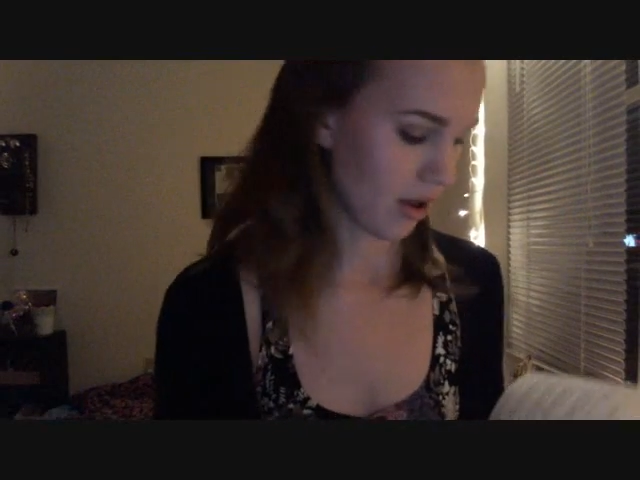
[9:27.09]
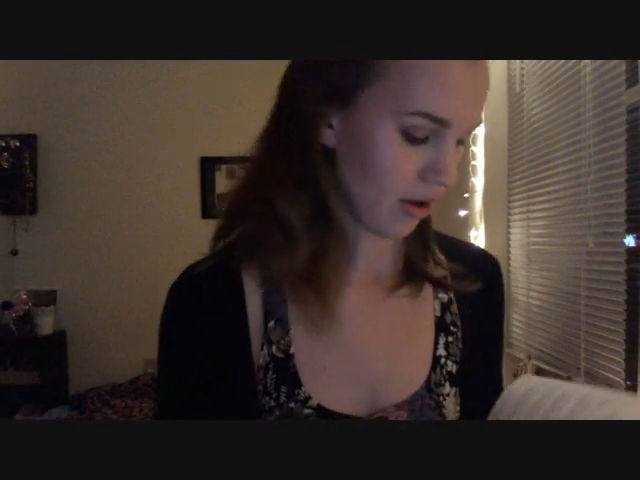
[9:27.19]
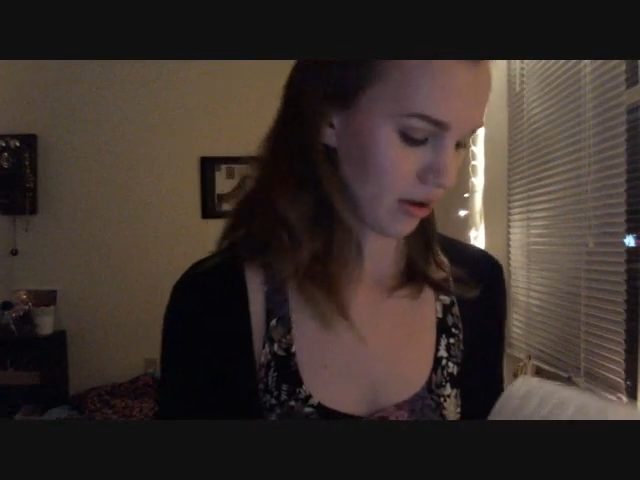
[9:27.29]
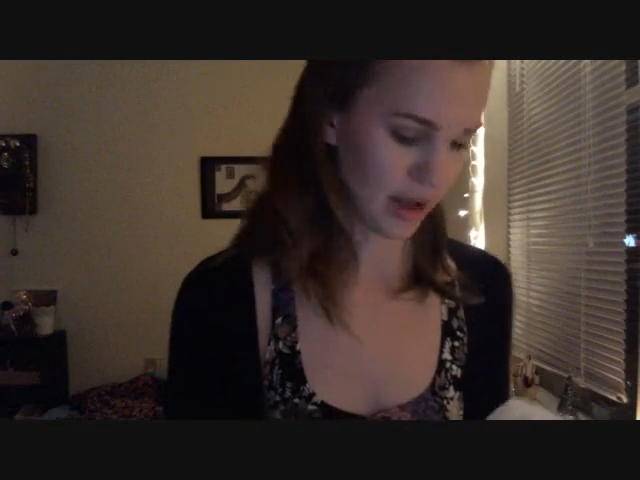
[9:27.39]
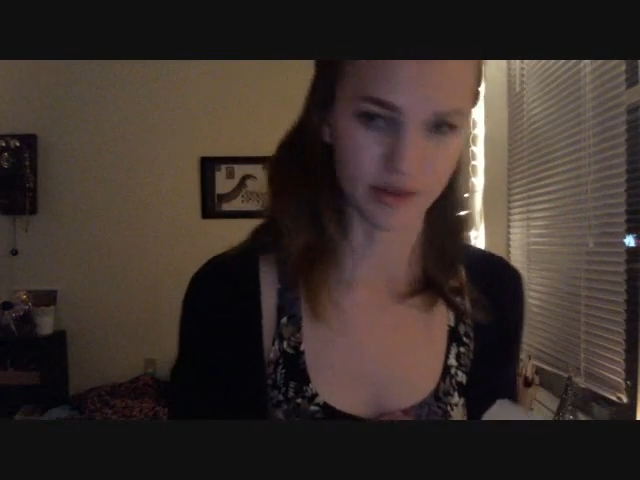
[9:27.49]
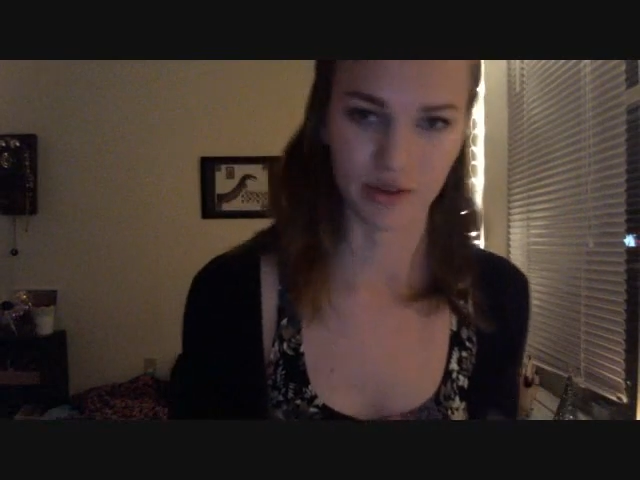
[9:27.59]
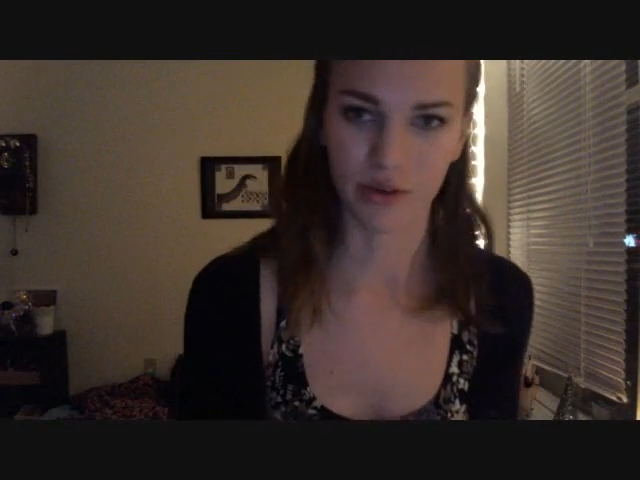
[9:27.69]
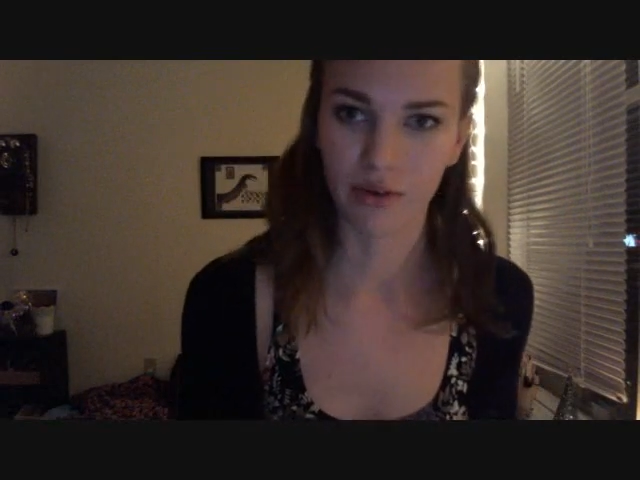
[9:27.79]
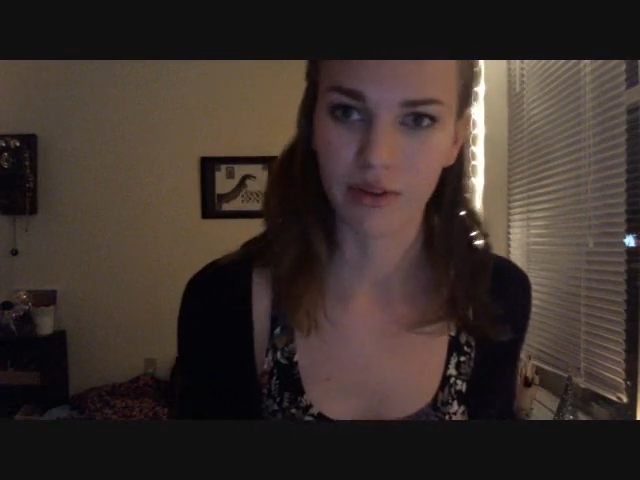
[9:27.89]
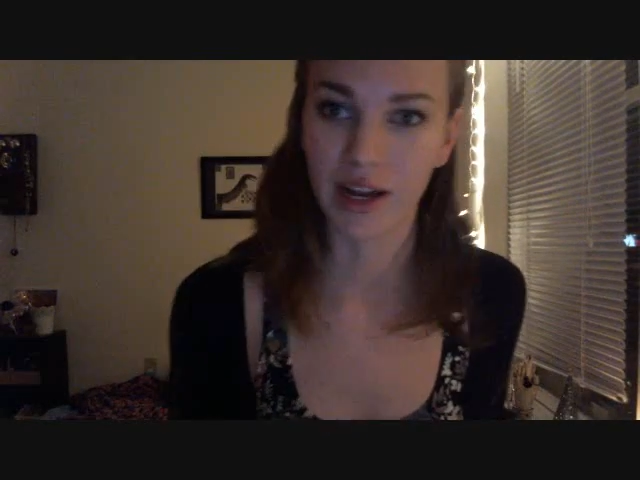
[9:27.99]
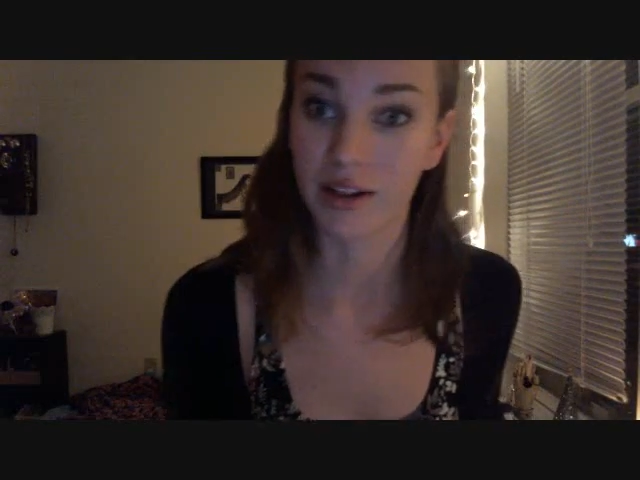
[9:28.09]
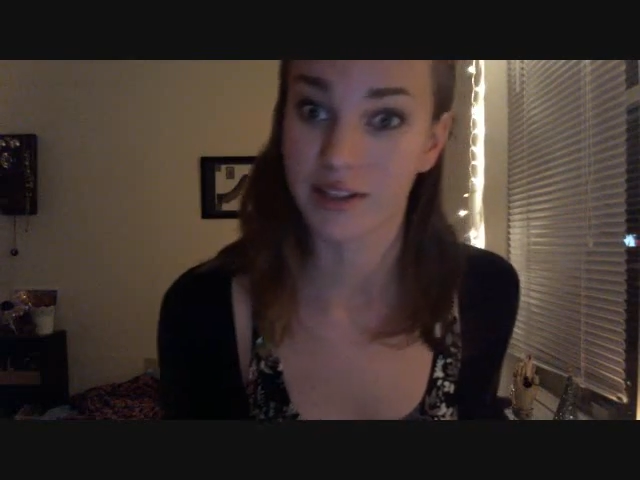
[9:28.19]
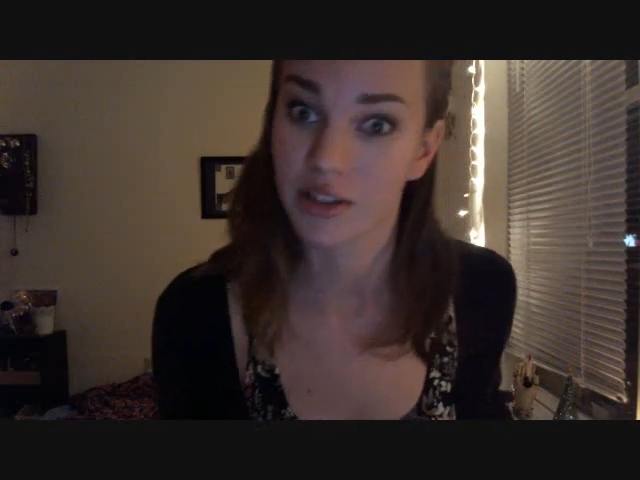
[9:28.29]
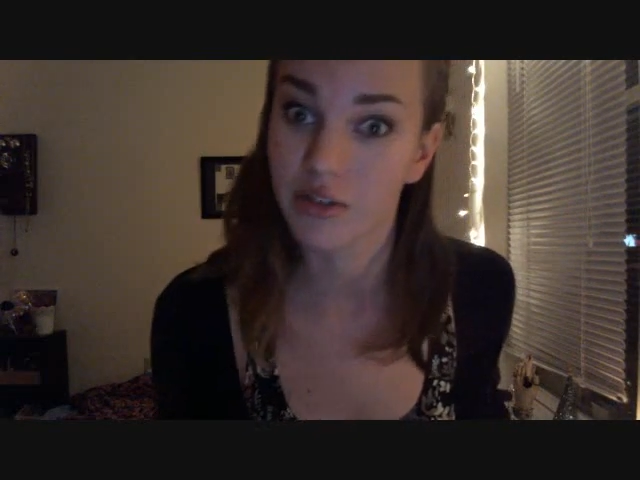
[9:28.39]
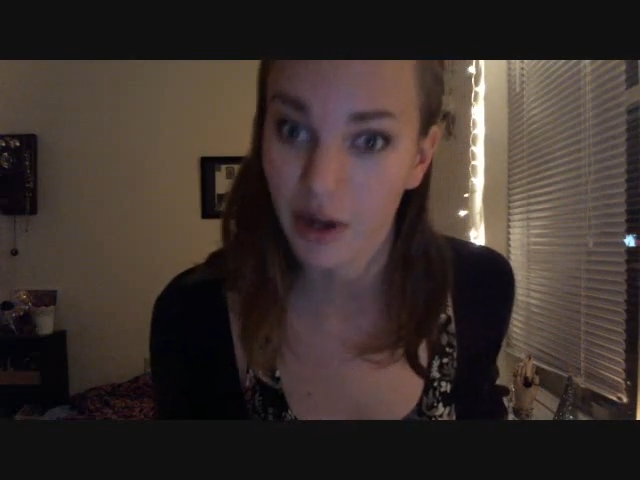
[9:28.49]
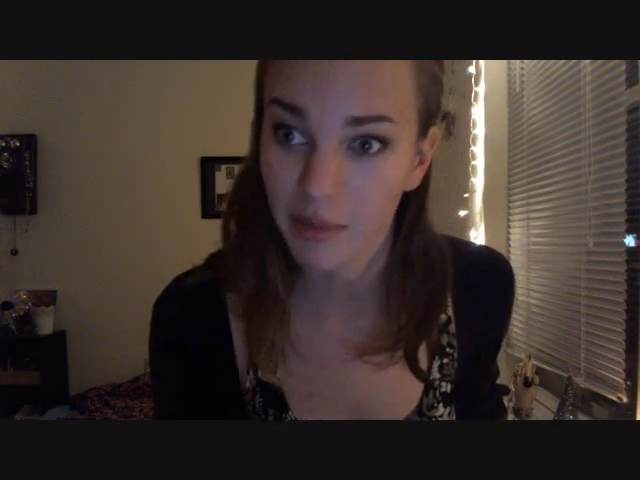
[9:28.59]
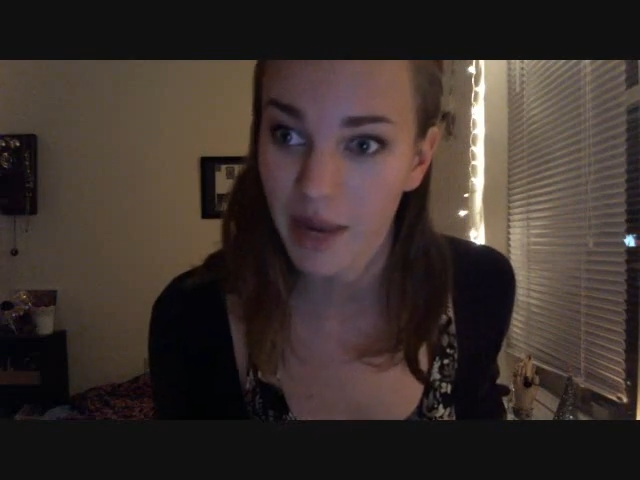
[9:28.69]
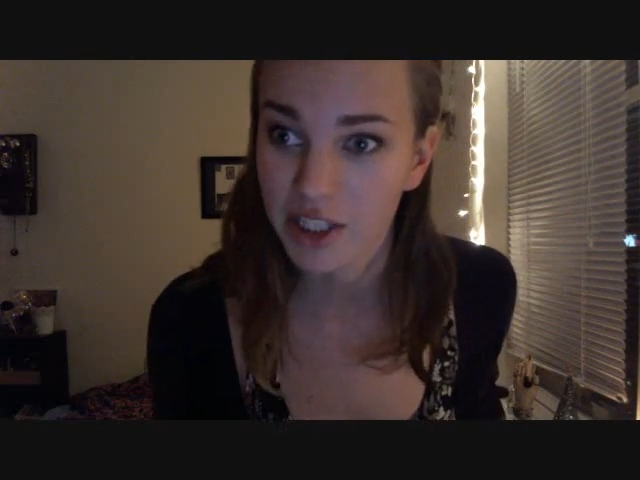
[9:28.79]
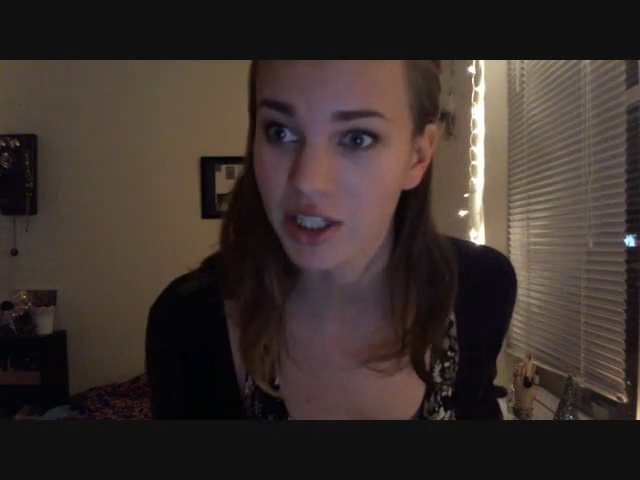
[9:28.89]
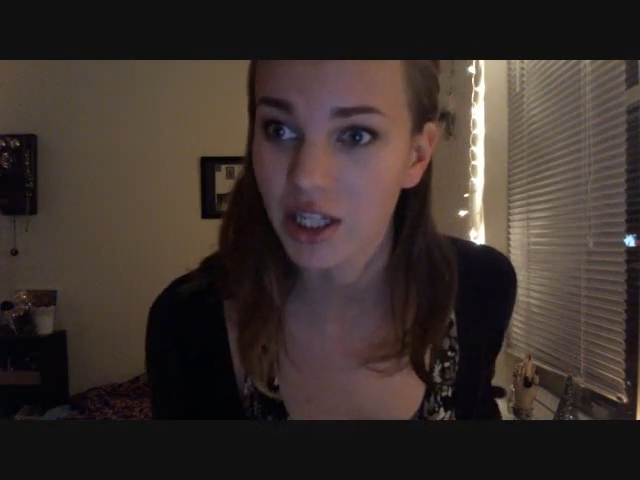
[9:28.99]
Okay, so that all sounds very
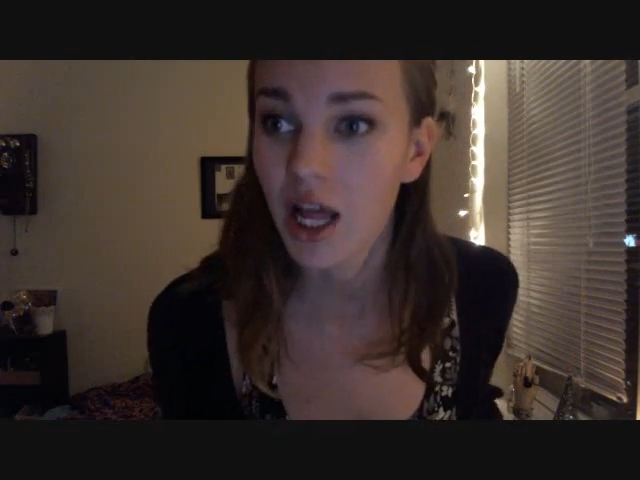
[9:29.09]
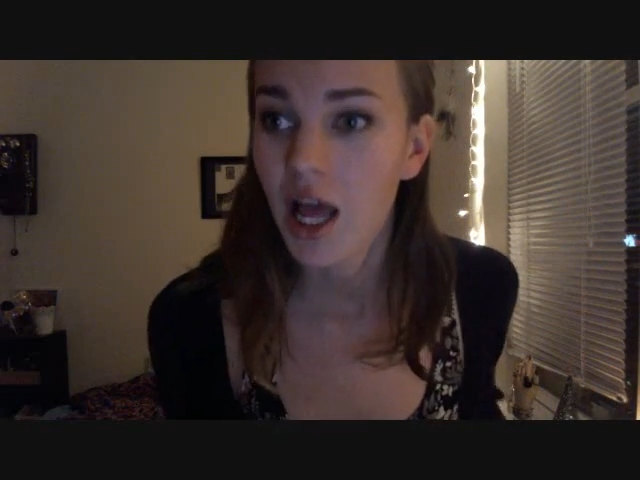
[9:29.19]
magical.